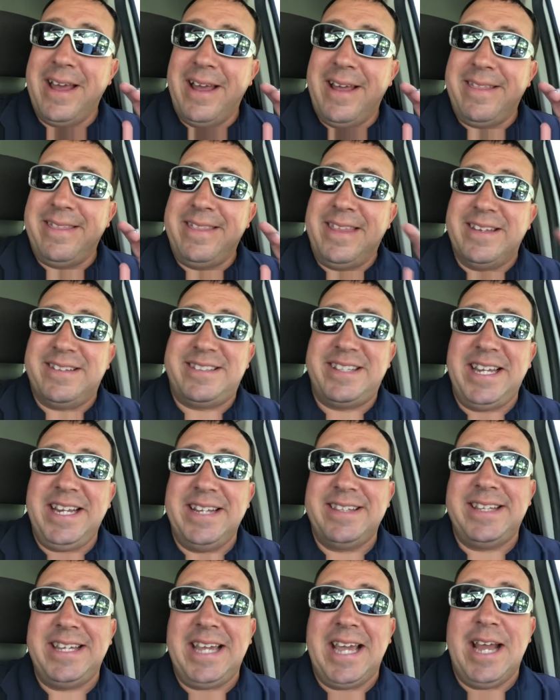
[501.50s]
the scene
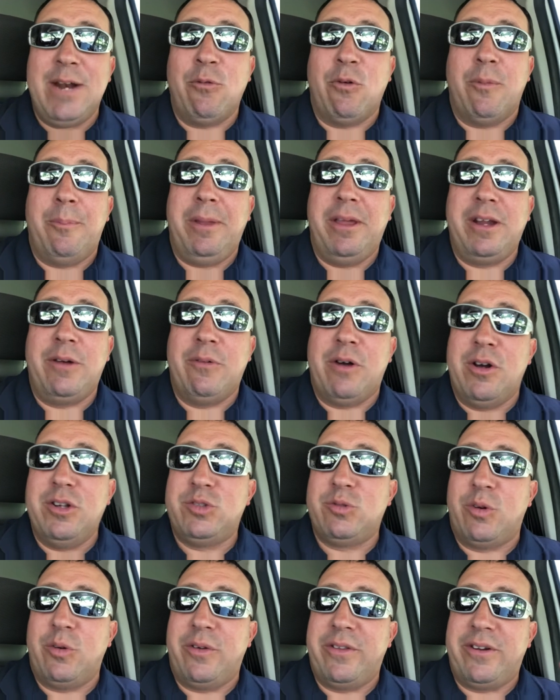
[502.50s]
at the end where Billy
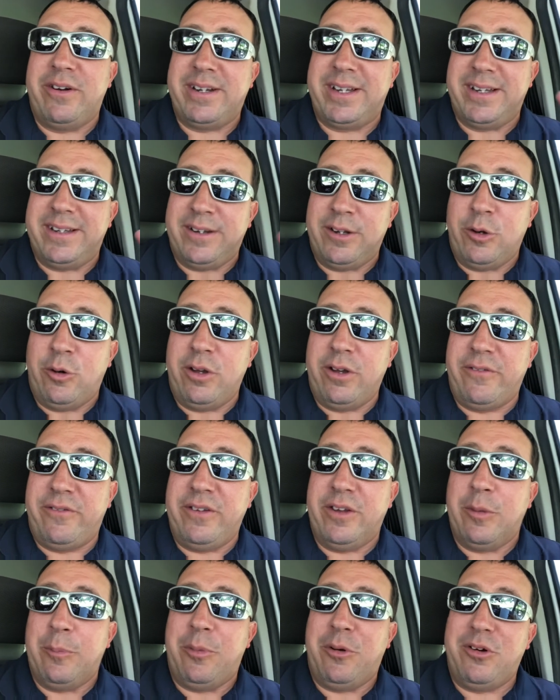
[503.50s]
Rosewood, when they're at the oil
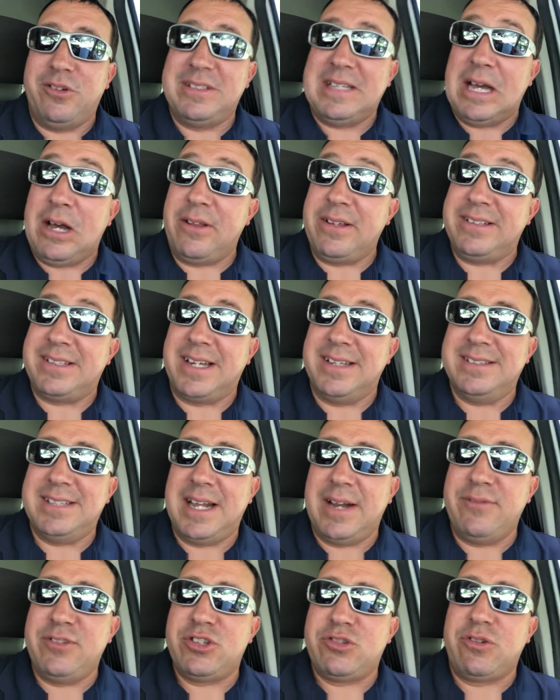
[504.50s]
field, pulls out all these guns out
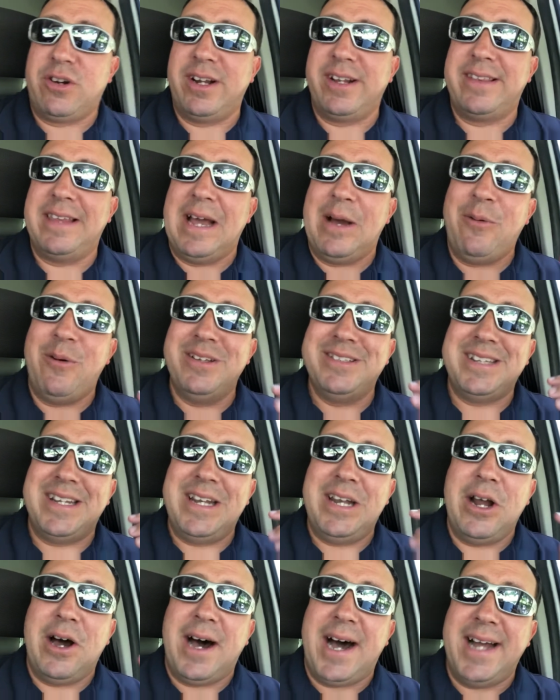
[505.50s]
of his trunk. That was a
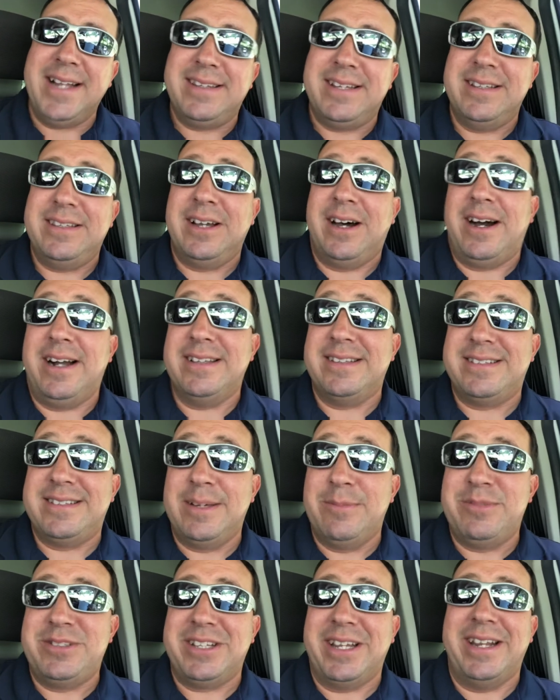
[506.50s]
nod to Don
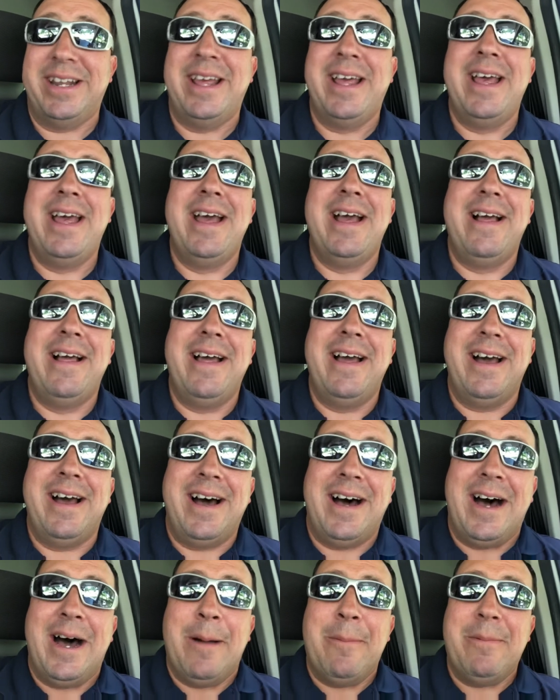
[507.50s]
Simpson.
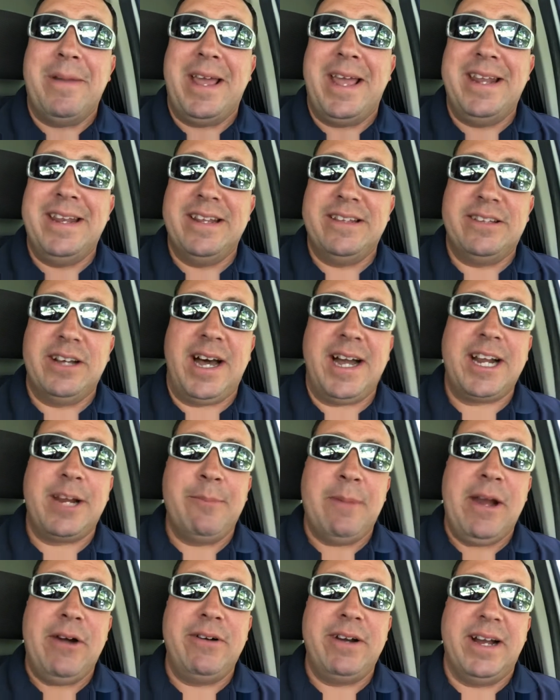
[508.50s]
Um, in the
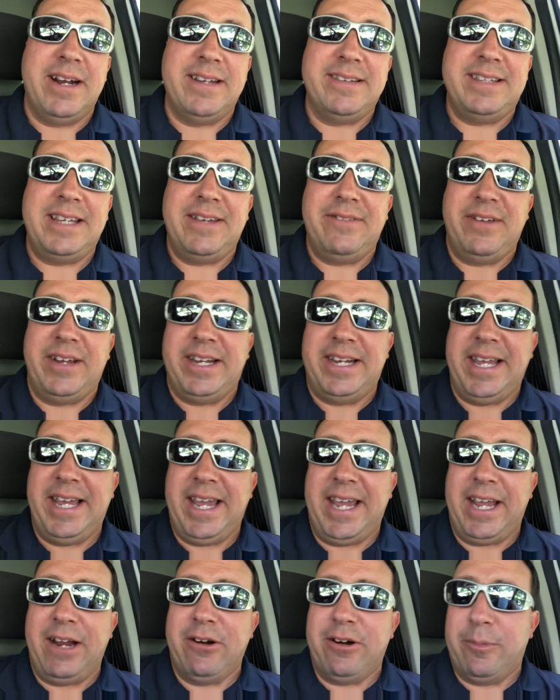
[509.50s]
documentary on the
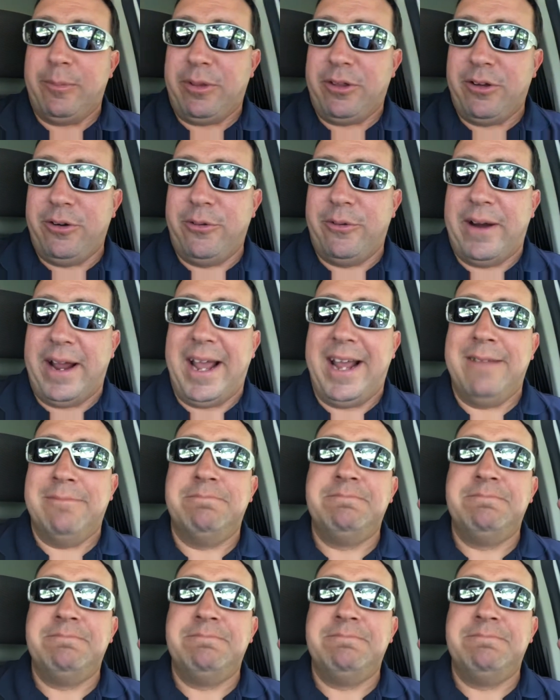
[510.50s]
DVD or the Blu-ray,